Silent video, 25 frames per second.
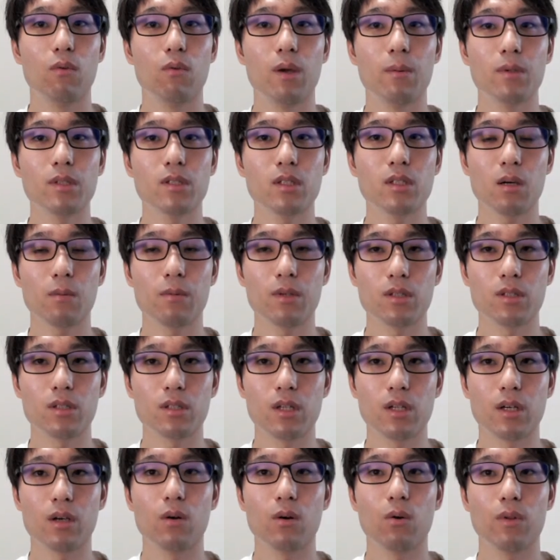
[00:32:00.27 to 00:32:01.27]
issue is
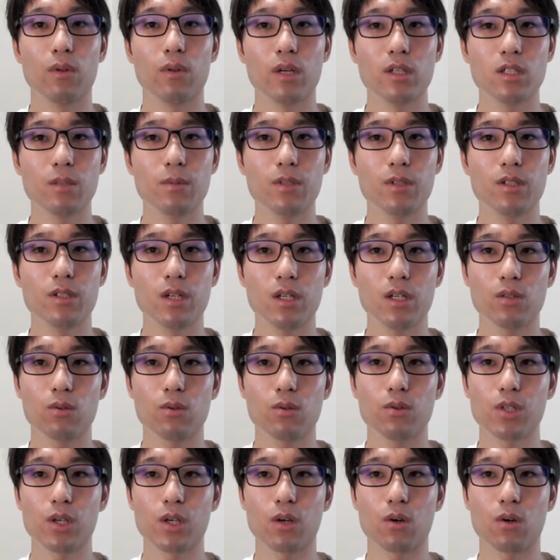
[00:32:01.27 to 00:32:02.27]
that we often write
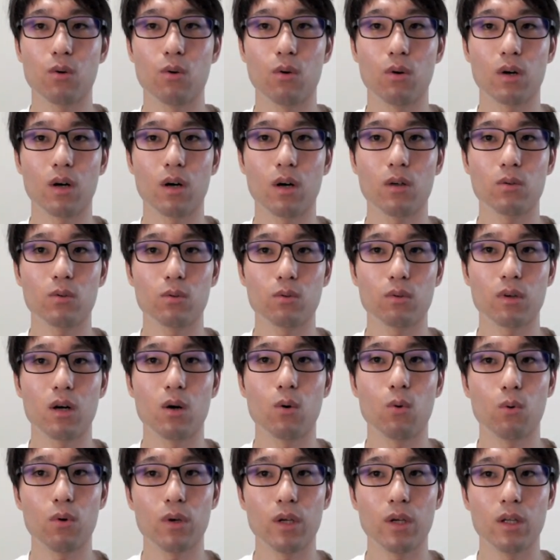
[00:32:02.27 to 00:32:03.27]
the same business
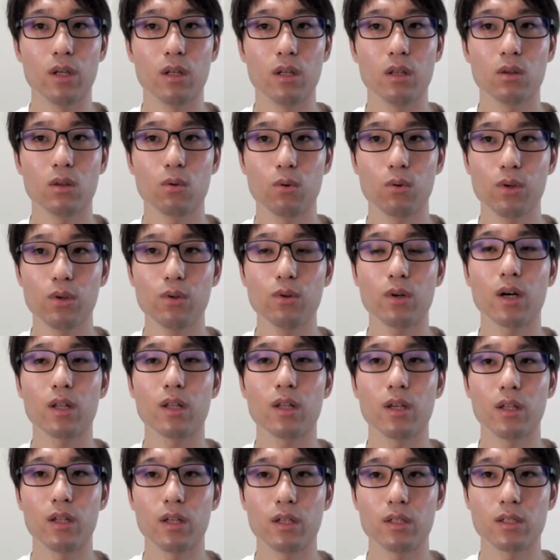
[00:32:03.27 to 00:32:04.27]
logic for both
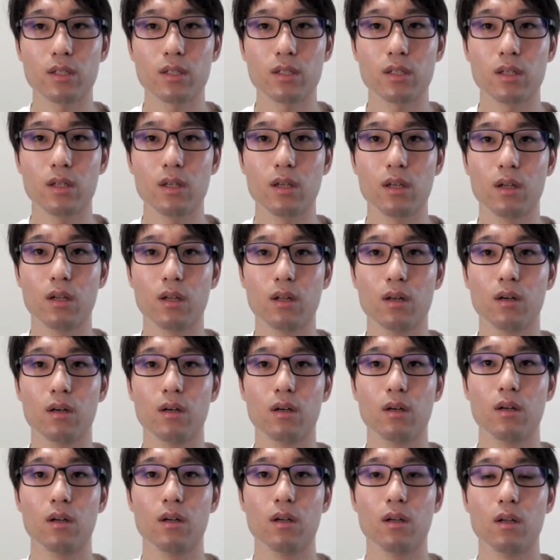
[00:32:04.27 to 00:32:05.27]
Demae-can app and
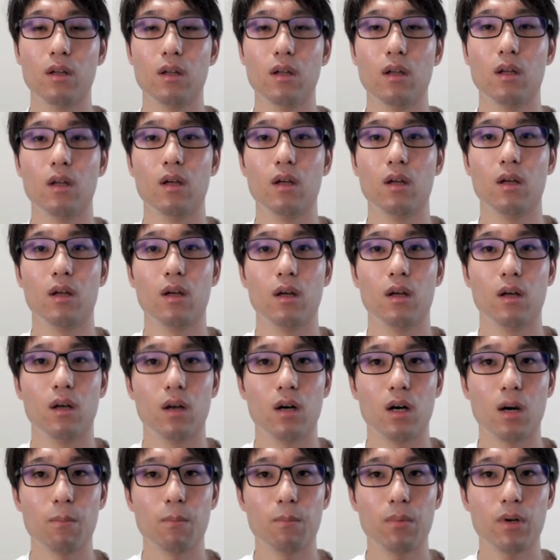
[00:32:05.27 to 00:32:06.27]
the web service.
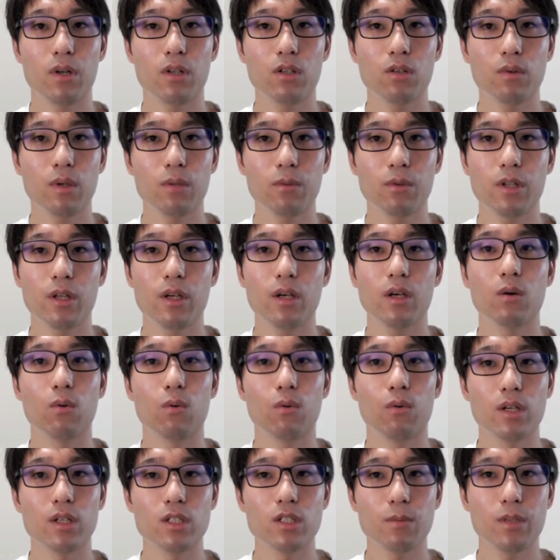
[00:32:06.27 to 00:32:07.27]
If
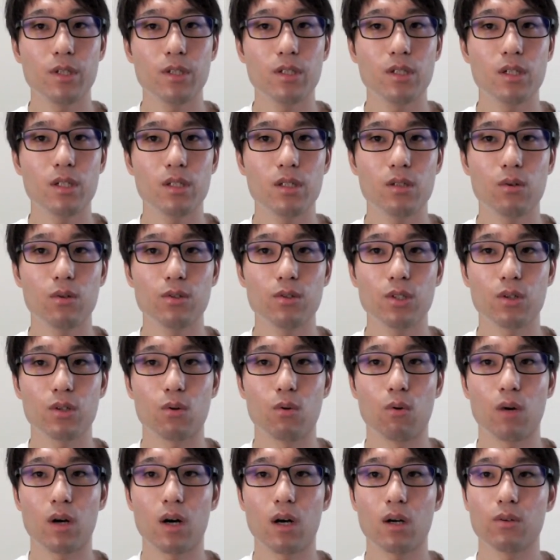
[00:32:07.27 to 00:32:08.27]
I'm going to write the
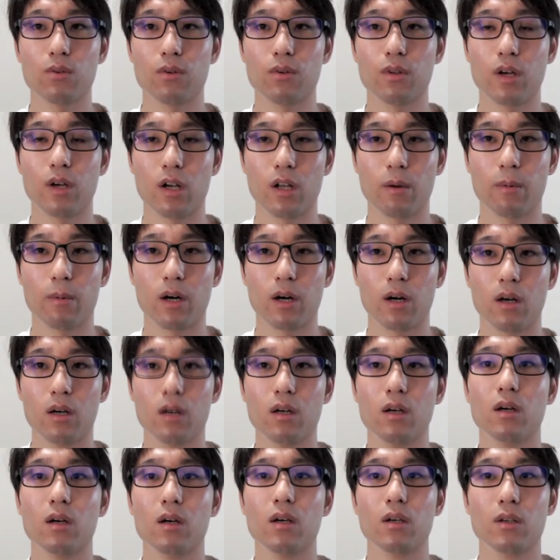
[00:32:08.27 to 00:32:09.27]
same business logic for
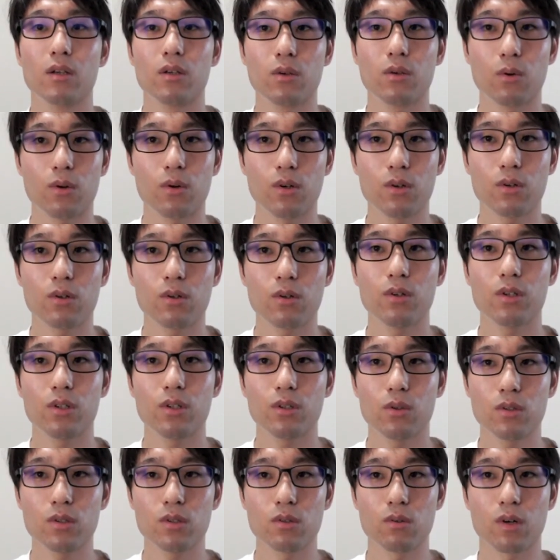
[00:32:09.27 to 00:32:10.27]
the app and the web,
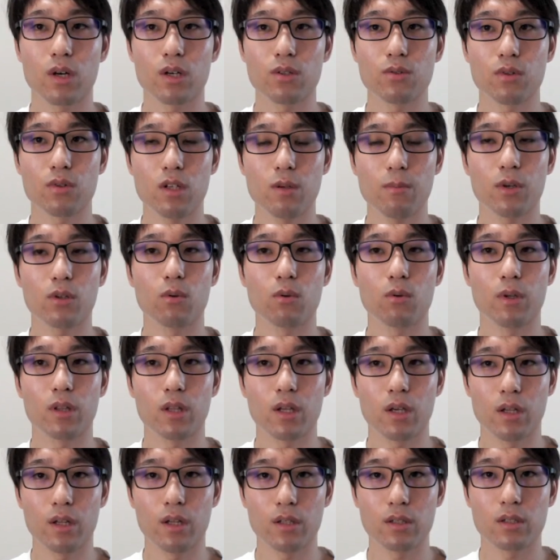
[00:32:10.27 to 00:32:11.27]
I want to keep
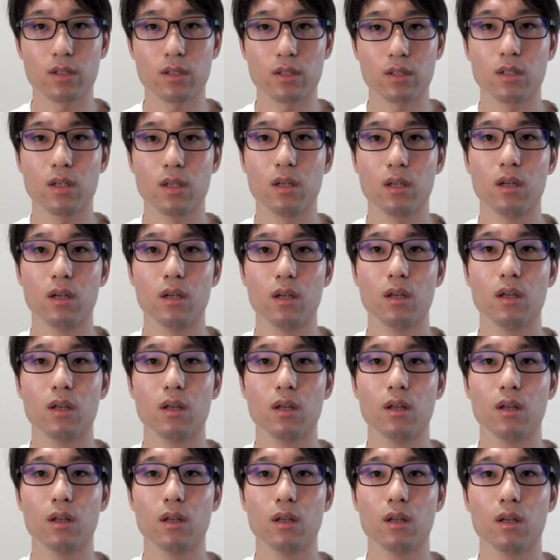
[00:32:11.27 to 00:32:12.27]
it in one place.